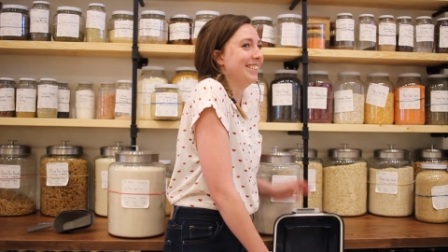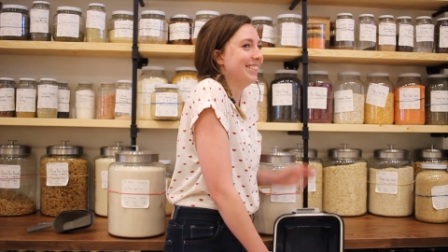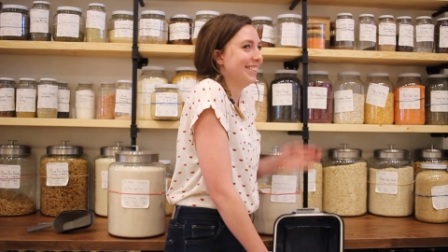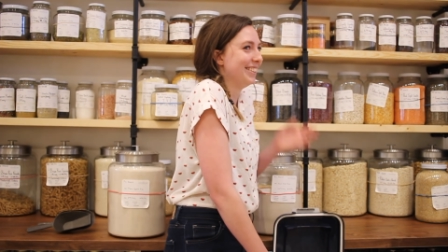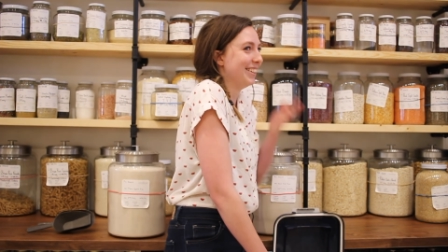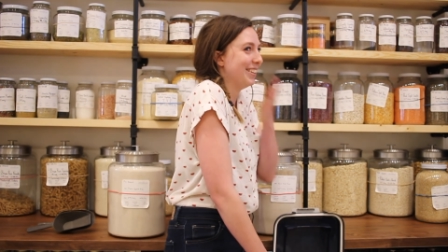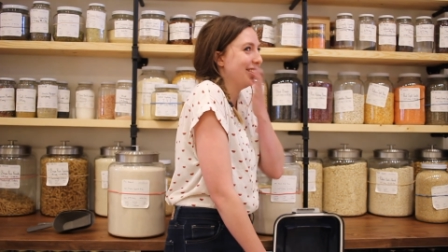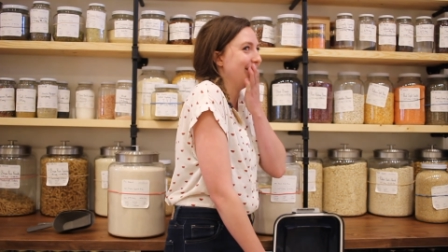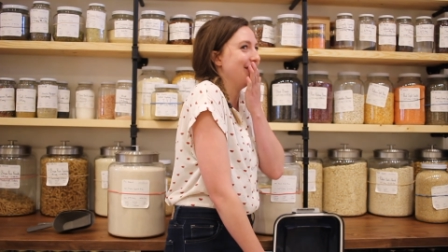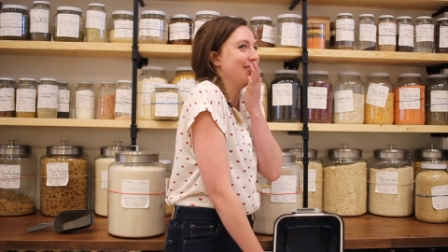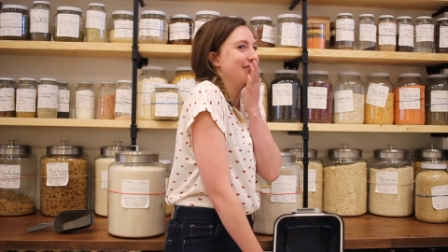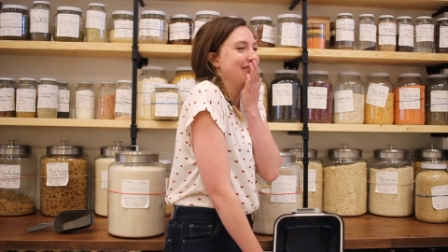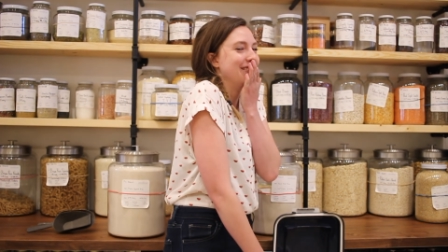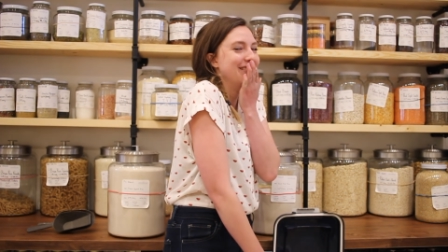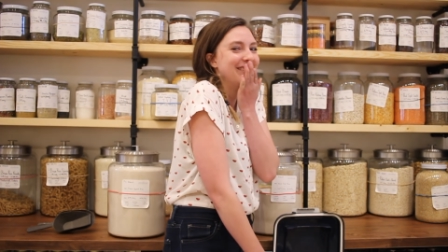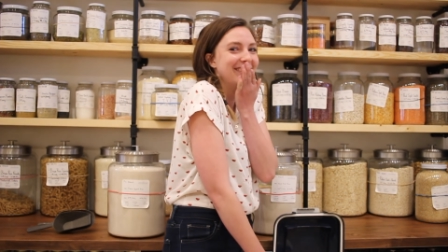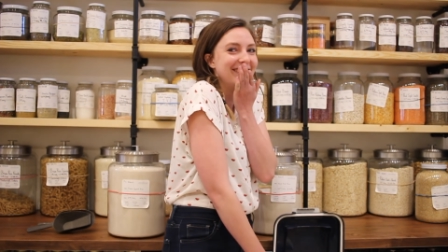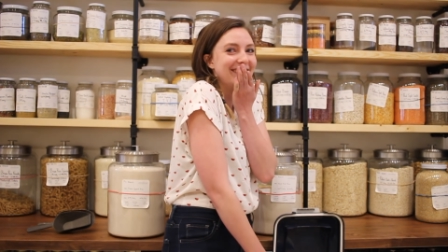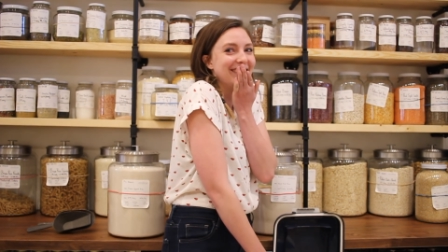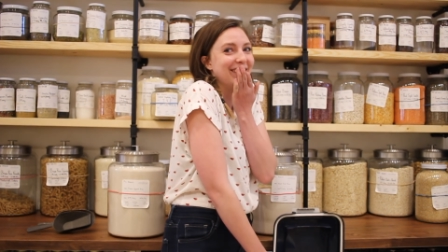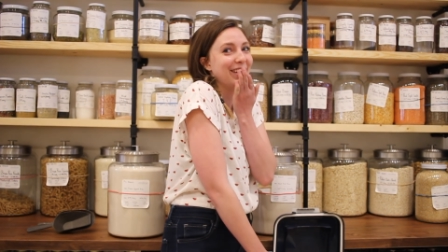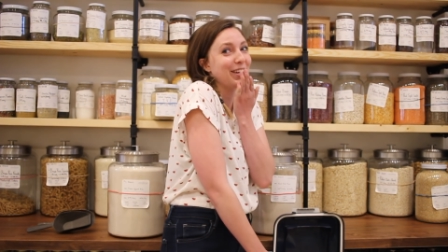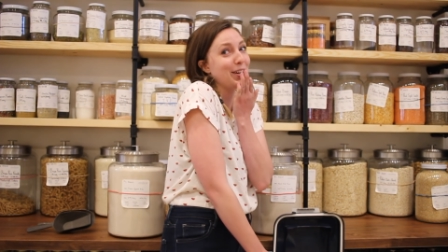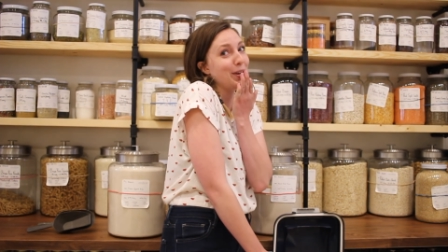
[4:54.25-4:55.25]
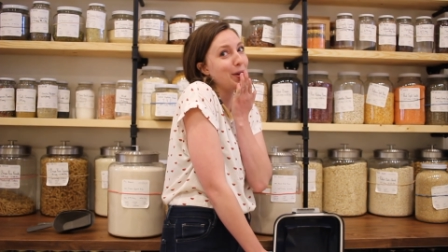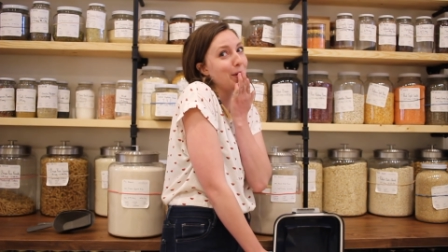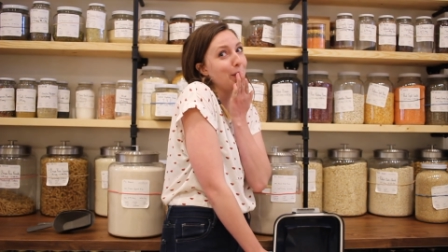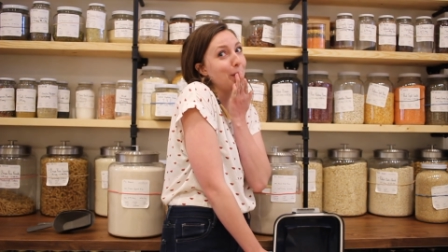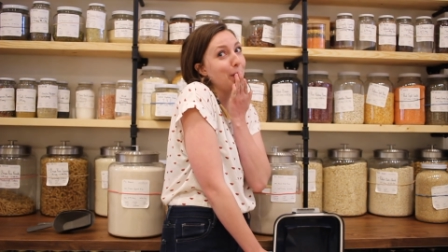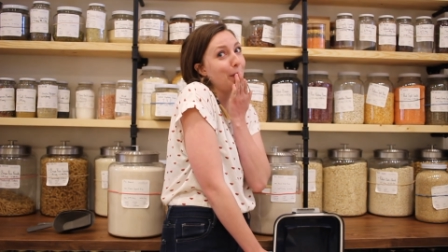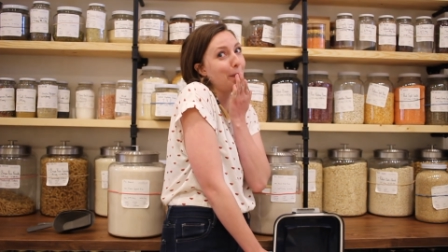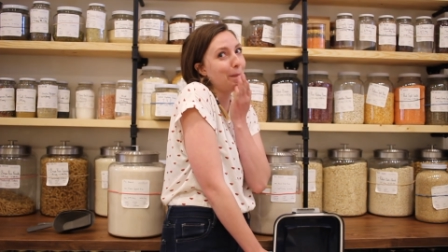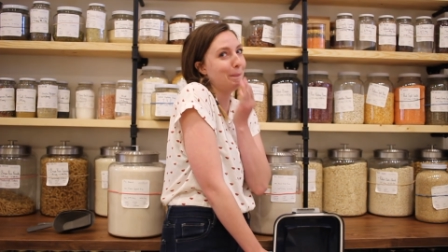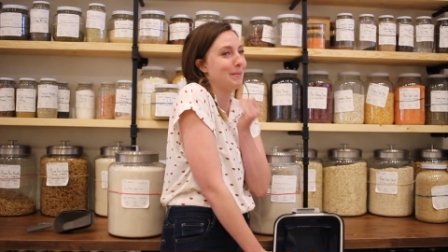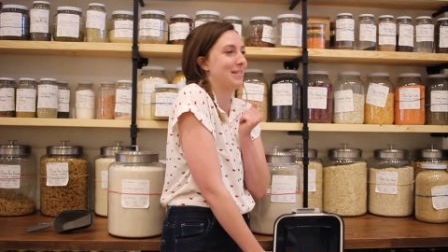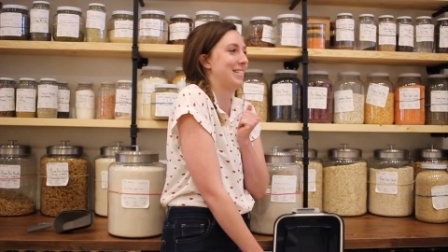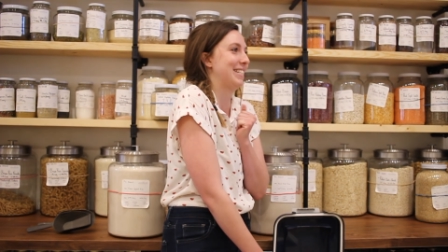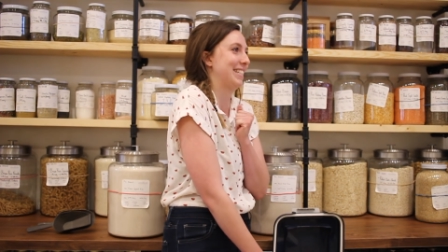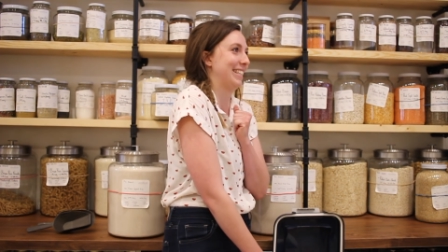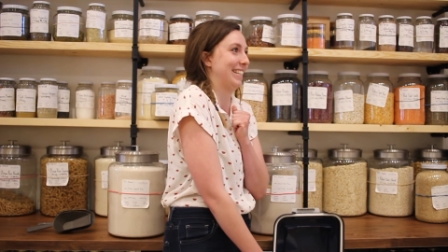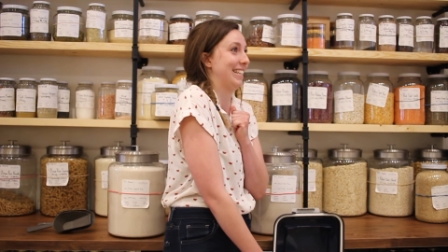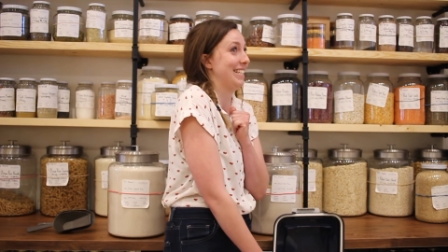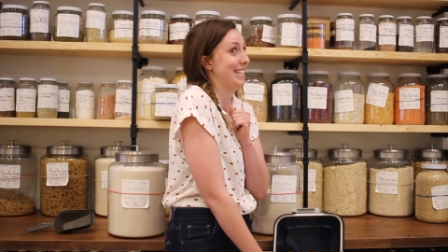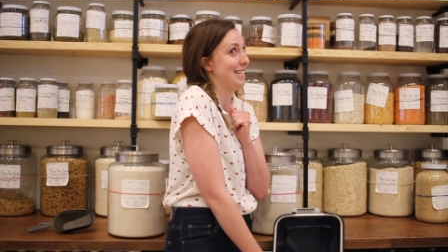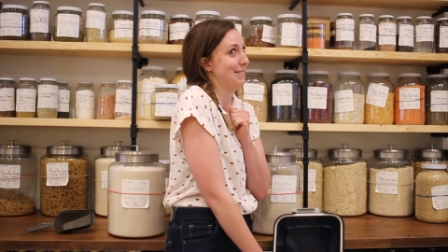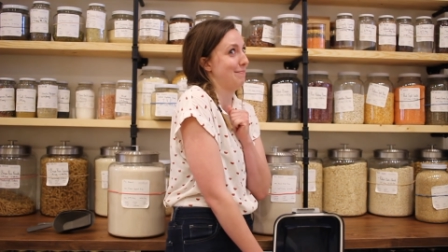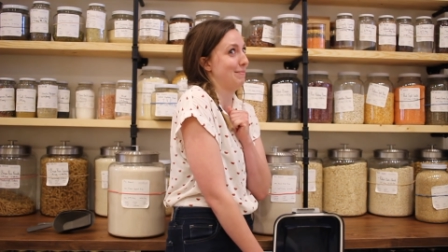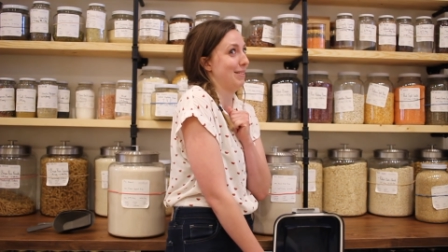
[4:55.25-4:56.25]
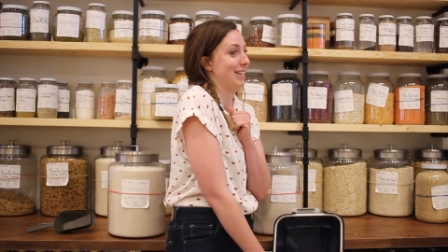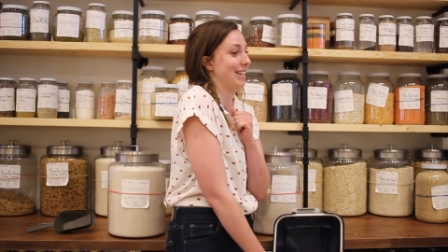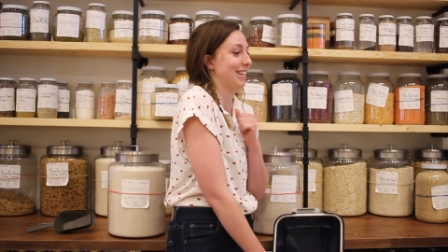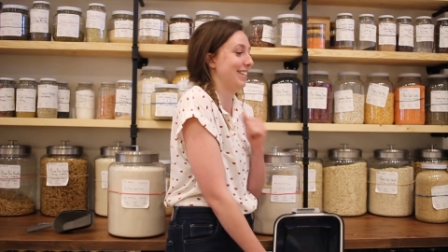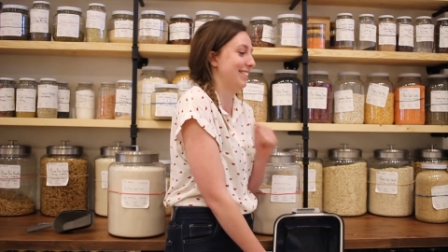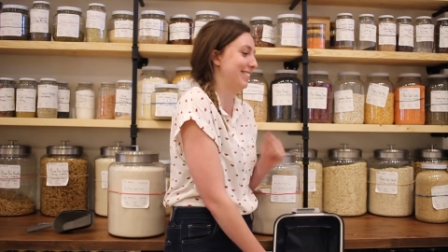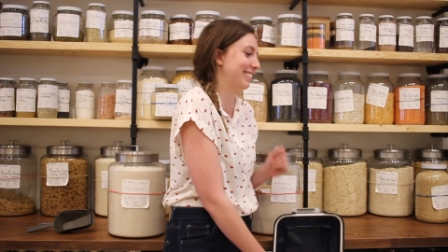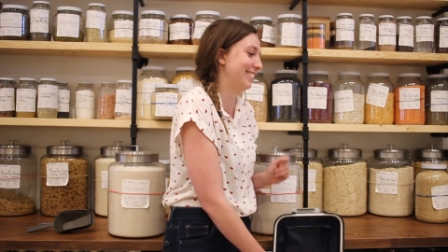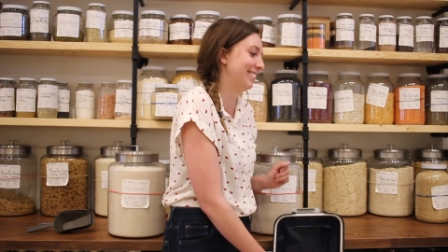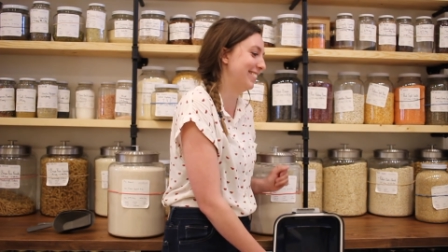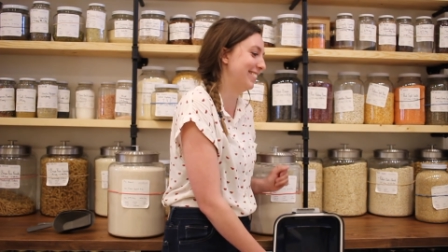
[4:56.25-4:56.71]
Wait. Oops, that's bad.